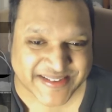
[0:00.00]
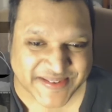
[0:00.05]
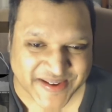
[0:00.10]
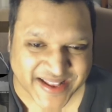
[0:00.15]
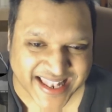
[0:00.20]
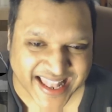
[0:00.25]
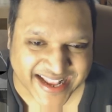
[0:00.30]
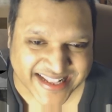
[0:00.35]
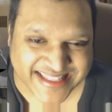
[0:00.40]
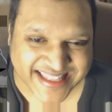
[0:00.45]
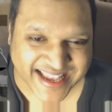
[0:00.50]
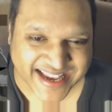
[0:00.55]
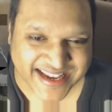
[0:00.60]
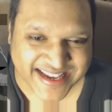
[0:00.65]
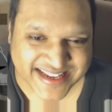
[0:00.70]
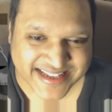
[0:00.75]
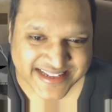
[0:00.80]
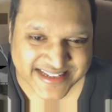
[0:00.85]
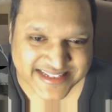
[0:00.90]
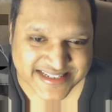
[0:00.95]
awesome. I like that.
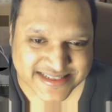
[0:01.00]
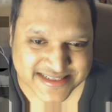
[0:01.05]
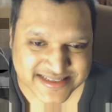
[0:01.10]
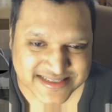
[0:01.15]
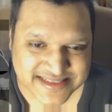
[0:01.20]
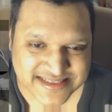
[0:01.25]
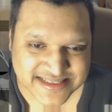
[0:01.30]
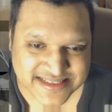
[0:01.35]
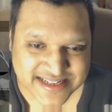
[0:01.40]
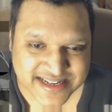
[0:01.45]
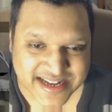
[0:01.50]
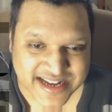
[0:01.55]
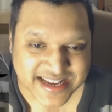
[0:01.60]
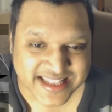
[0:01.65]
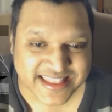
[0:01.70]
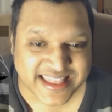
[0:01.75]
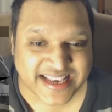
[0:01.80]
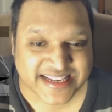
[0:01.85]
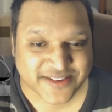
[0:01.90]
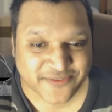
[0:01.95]

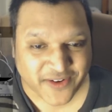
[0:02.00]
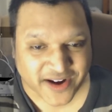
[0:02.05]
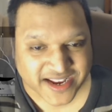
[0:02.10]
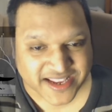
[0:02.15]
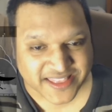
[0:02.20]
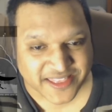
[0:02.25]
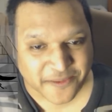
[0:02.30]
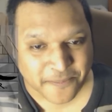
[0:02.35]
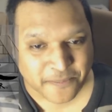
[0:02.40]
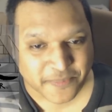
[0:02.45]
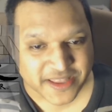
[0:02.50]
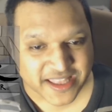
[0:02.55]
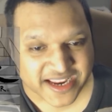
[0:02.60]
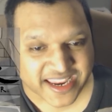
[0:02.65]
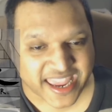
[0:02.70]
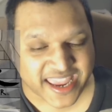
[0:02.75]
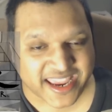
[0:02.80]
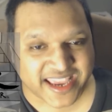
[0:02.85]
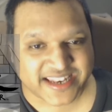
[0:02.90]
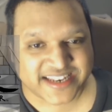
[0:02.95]
There's fucking the
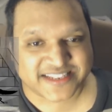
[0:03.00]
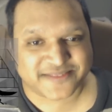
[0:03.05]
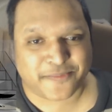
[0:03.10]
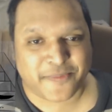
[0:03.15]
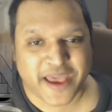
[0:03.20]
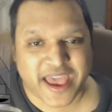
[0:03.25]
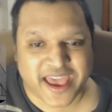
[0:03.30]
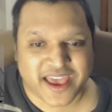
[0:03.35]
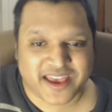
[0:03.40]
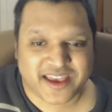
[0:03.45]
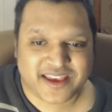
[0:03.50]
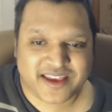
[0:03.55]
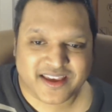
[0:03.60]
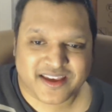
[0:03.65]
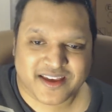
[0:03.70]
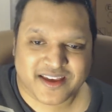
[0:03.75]
king and his bear.